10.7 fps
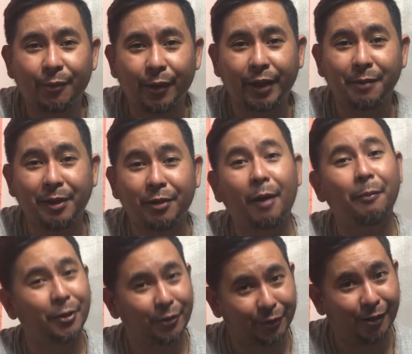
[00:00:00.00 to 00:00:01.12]
We're gonna be
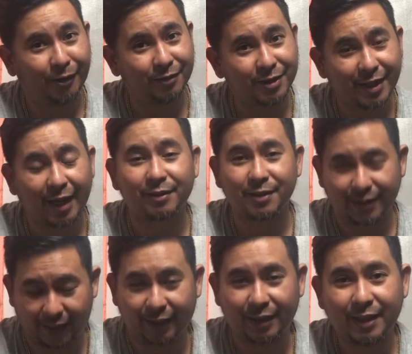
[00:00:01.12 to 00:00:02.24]
dropping your call. Sad to
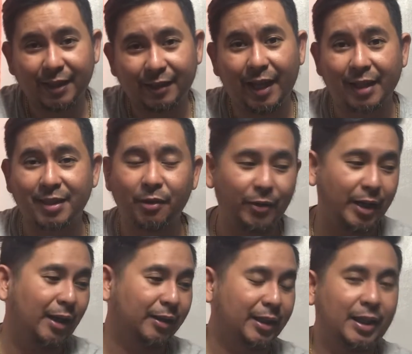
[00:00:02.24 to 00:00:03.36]
say, that's the
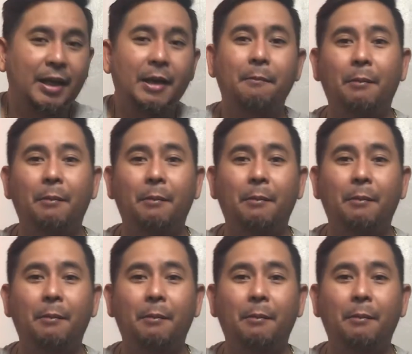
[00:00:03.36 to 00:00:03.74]
reality.